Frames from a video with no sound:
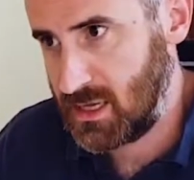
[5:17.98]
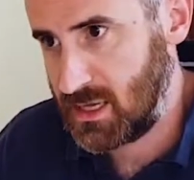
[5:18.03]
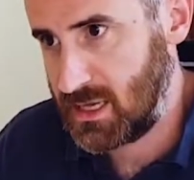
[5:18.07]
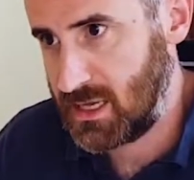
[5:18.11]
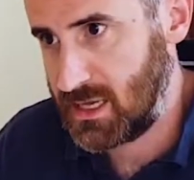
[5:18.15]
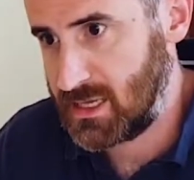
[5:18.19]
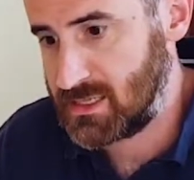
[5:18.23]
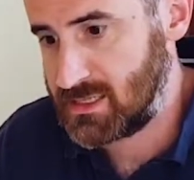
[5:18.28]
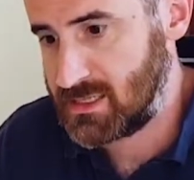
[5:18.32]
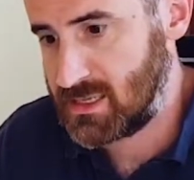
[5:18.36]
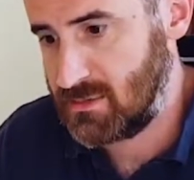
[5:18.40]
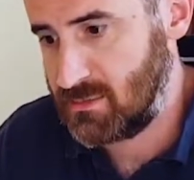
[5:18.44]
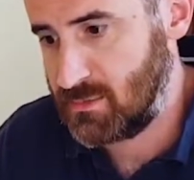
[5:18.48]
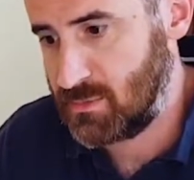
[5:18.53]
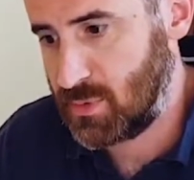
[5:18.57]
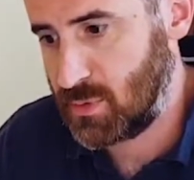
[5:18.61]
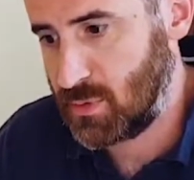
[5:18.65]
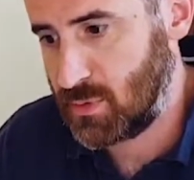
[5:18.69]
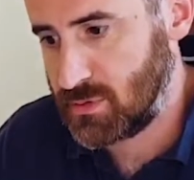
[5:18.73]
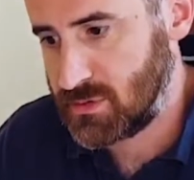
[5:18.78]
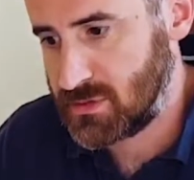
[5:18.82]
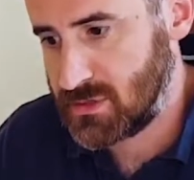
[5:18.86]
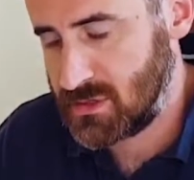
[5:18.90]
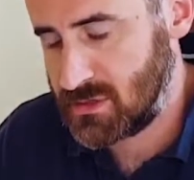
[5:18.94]
it's
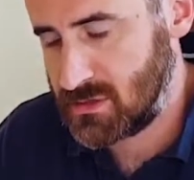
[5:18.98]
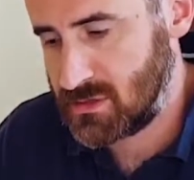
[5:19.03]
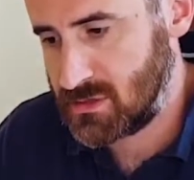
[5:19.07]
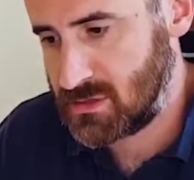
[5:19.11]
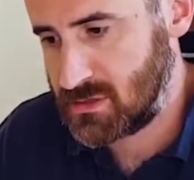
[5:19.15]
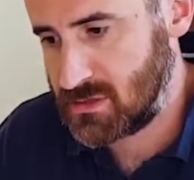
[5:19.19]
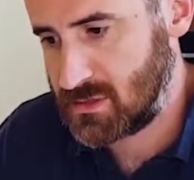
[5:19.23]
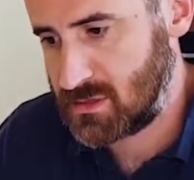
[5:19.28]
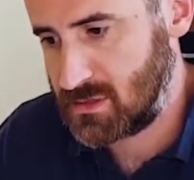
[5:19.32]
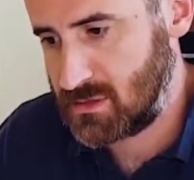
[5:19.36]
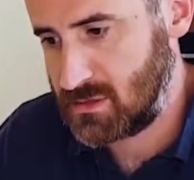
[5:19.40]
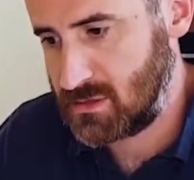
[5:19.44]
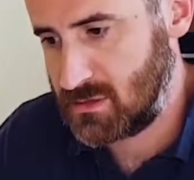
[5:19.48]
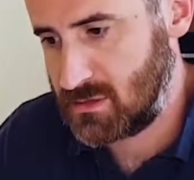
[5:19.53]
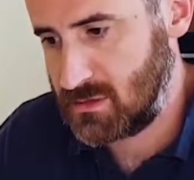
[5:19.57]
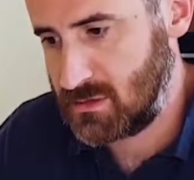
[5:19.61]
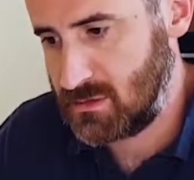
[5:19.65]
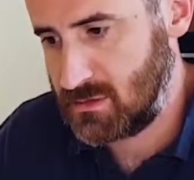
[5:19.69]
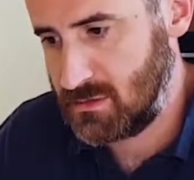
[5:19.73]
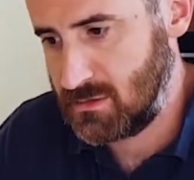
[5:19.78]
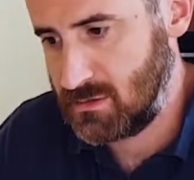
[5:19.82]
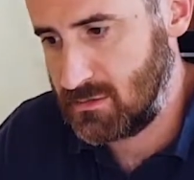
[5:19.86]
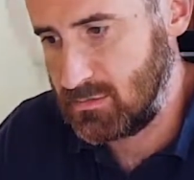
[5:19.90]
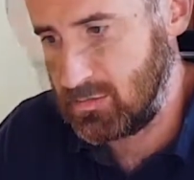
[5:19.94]
important
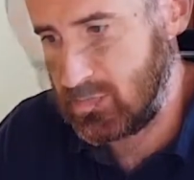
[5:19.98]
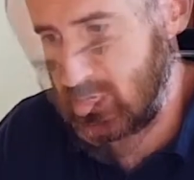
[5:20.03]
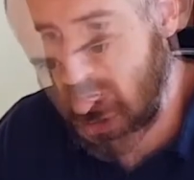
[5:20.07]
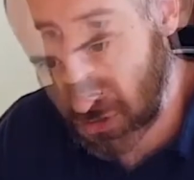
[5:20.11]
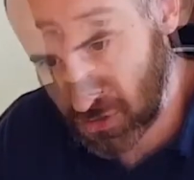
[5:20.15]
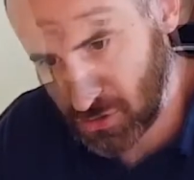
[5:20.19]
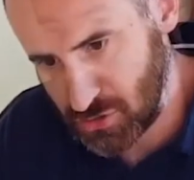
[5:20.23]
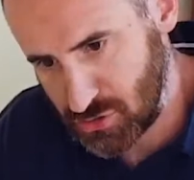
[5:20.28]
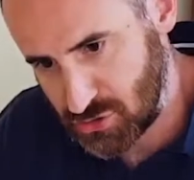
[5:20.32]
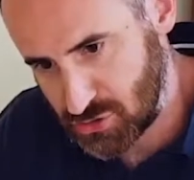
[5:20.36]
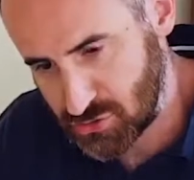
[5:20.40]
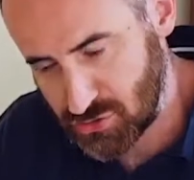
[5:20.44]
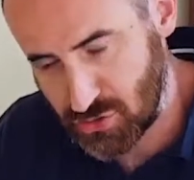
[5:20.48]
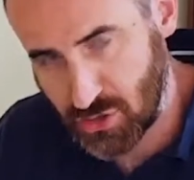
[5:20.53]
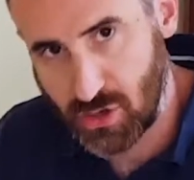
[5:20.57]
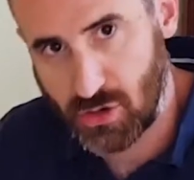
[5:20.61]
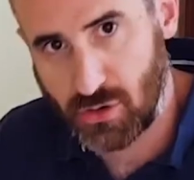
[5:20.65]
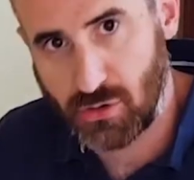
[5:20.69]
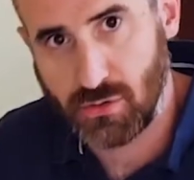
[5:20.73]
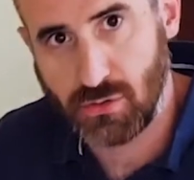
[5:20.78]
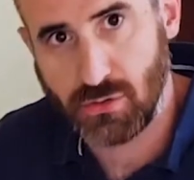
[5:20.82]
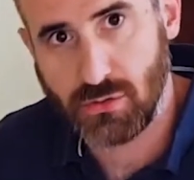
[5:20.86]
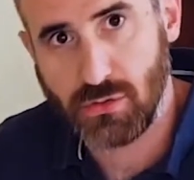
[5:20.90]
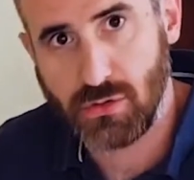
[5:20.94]
to
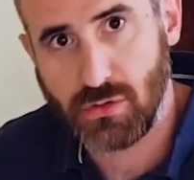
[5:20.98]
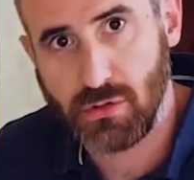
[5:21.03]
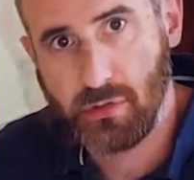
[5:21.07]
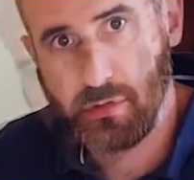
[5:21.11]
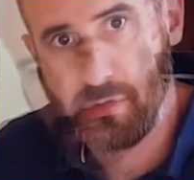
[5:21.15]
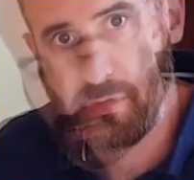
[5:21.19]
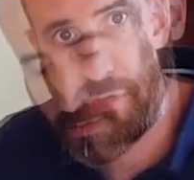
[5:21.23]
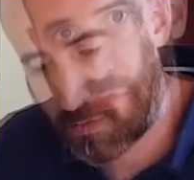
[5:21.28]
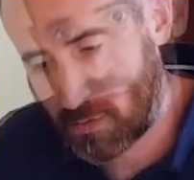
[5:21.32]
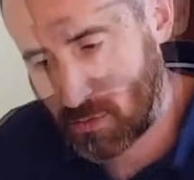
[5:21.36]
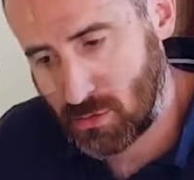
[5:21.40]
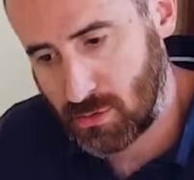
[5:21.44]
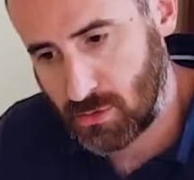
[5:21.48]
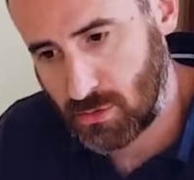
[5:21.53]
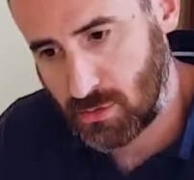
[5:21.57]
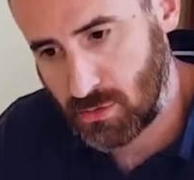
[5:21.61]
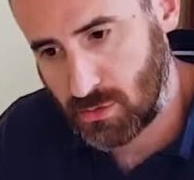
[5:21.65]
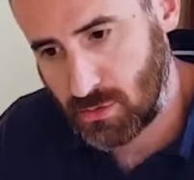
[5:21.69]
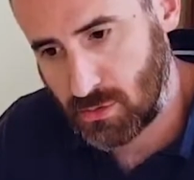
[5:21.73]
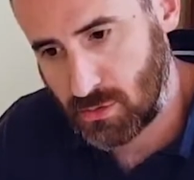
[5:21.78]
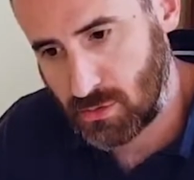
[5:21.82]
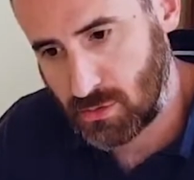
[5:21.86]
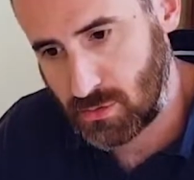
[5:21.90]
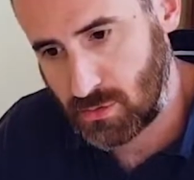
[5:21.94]
control
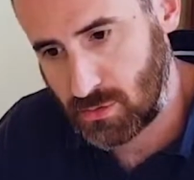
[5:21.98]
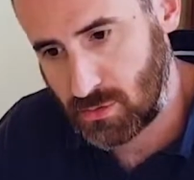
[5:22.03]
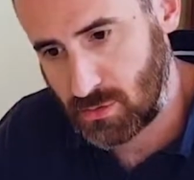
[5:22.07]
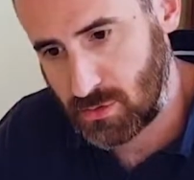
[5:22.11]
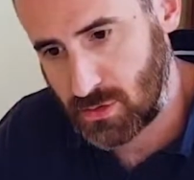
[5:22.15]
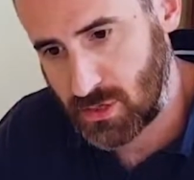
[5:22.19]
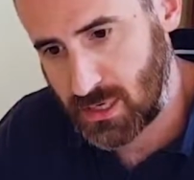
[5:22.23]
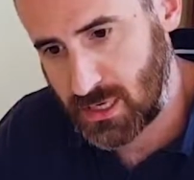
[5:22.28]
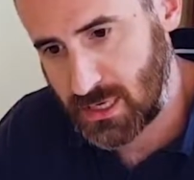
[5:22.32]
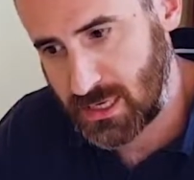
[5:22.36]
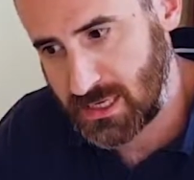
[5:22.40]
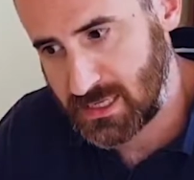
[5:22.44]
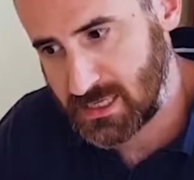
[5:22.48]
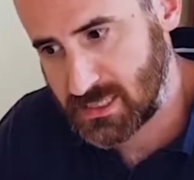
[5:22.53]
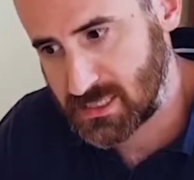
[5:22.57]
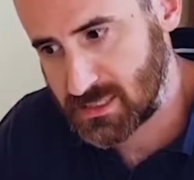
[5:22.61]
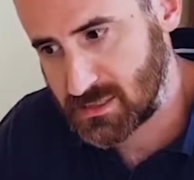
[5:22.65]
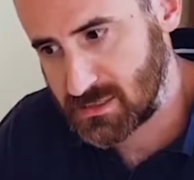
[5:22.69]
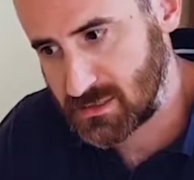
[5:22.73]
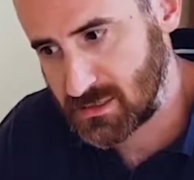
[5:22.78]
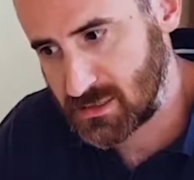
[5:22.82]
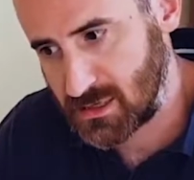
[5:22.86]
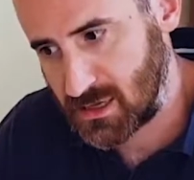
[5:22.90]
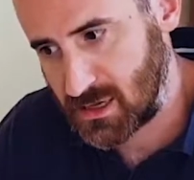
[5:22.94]
or at
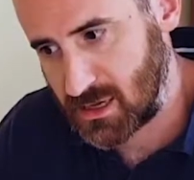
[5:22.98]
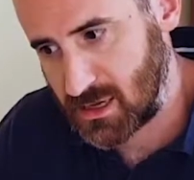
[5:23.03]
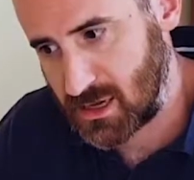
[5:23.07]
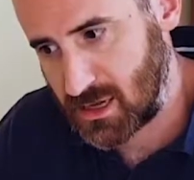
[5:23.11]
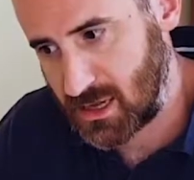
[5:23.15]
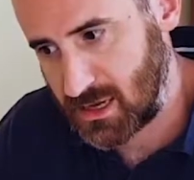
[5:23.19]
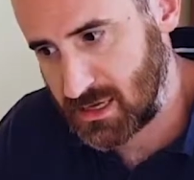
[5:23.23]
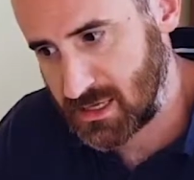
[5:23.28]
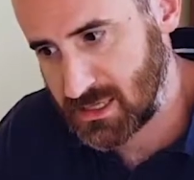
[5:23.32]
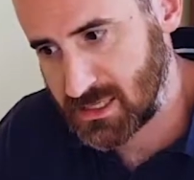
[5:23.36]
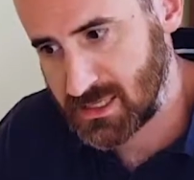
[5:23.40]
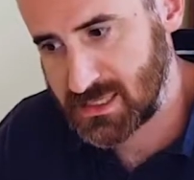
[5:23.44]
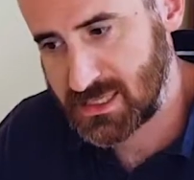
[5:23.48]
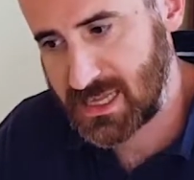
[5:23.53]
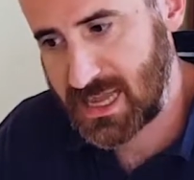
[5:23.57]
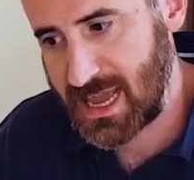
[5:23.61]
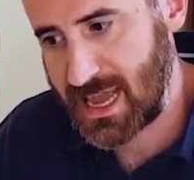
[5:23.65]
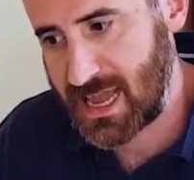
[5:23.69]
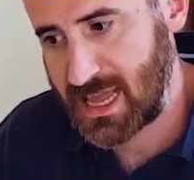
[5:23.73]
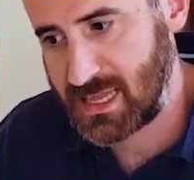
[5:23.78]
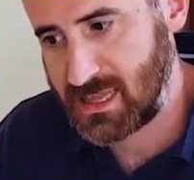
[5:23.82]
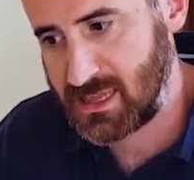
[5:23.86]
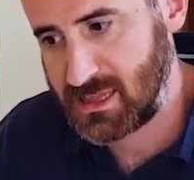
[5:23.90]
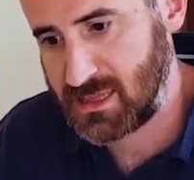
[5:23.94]
least
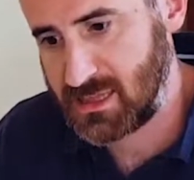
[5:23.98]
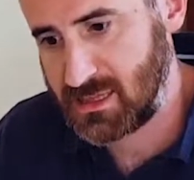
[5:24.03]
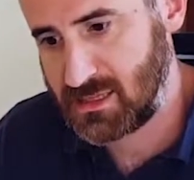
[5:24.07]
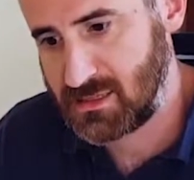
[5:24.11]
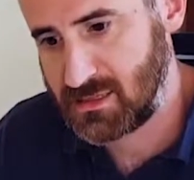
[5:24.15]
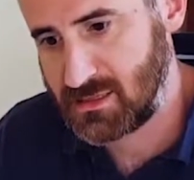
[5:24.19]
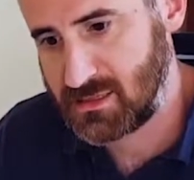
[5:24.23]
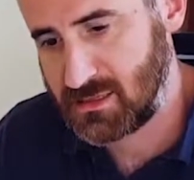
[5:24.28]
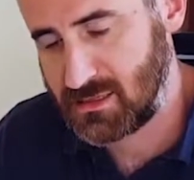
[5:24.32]
understand